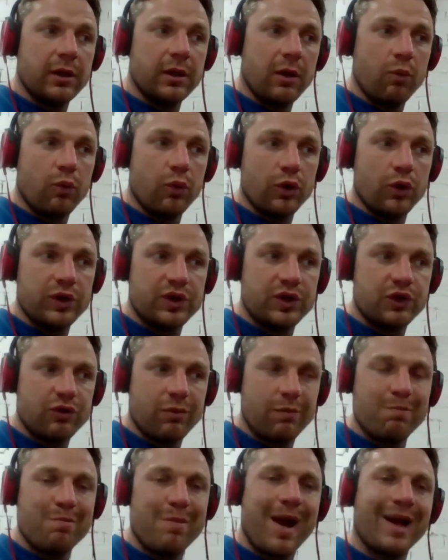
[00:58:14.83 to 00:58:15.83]
that would
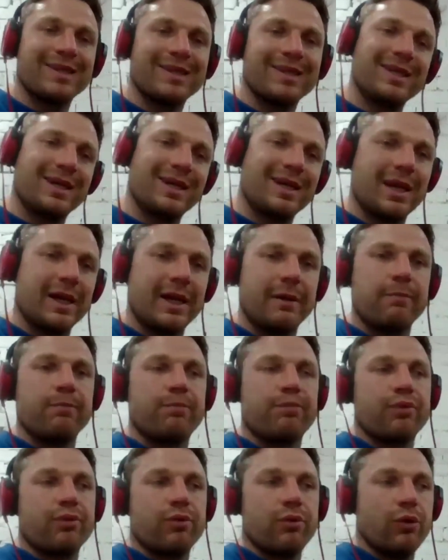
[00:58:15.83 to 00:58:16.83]
dramatically
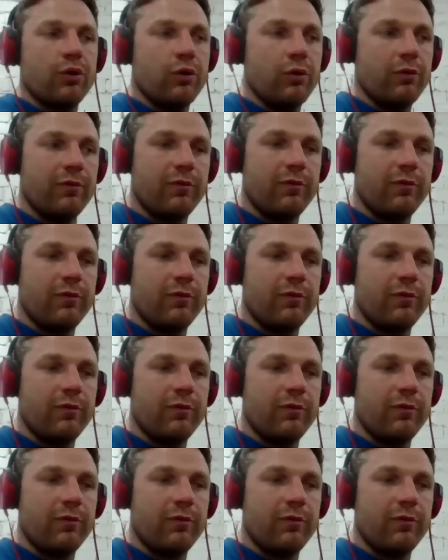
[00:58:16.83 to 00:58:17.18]
improve